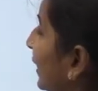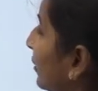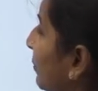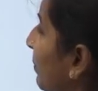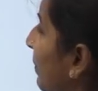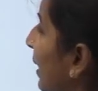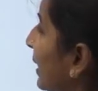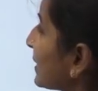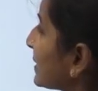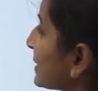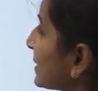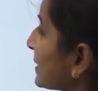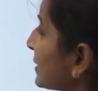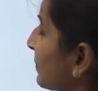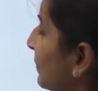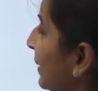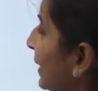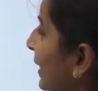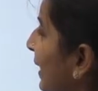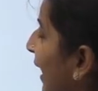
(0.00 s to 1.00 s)
must
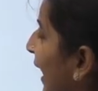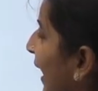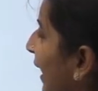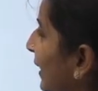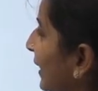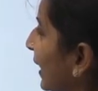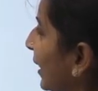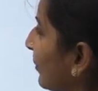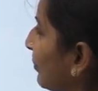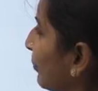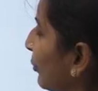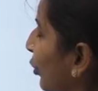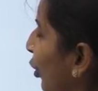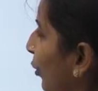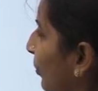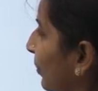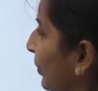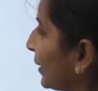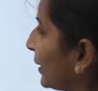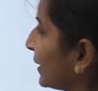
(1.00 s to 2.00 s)
be an
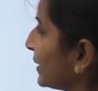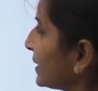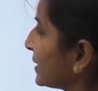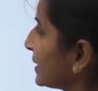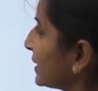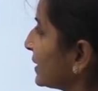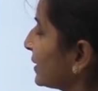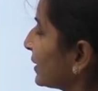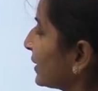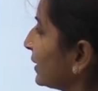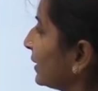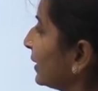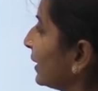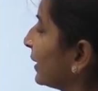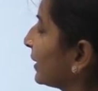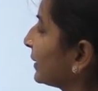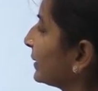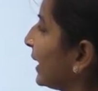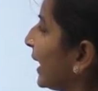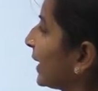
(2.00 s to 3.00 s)
improper integral.
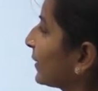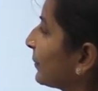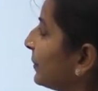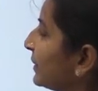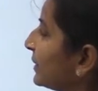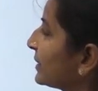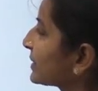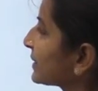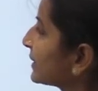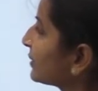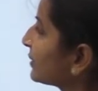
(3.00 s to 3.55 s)
That means it